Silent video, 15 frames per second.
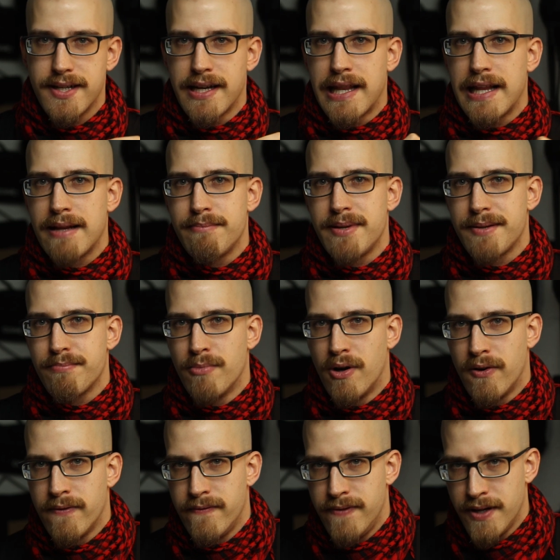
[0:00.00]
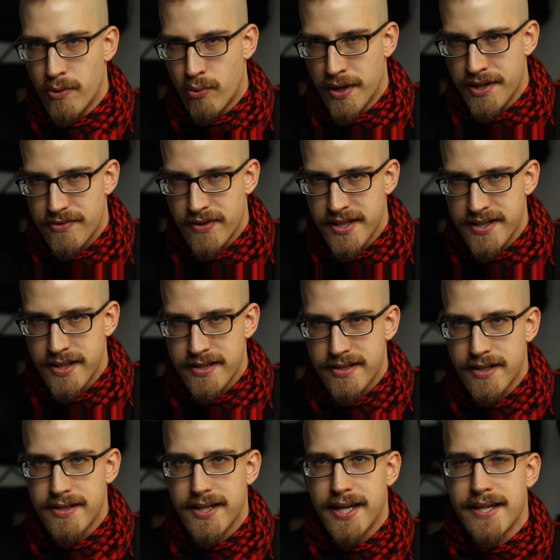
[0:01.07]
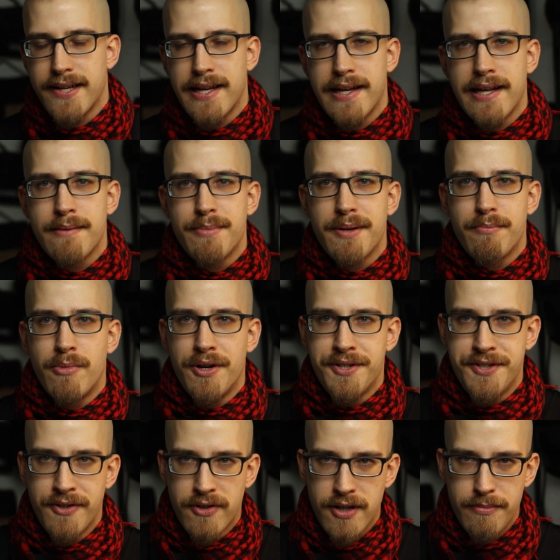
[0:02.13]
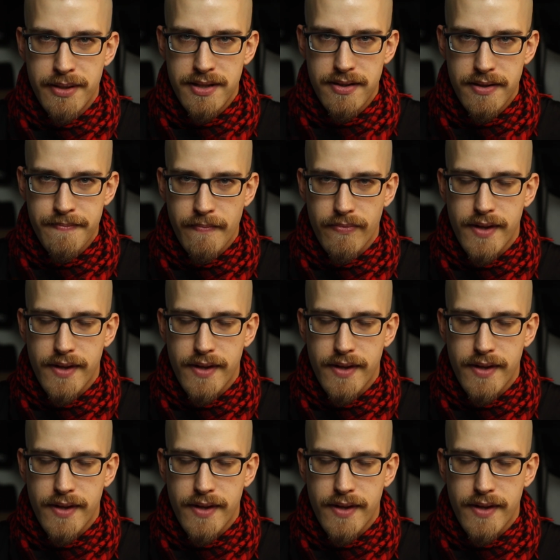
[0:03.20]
a little bit more wind resistant, and a little bit more durable.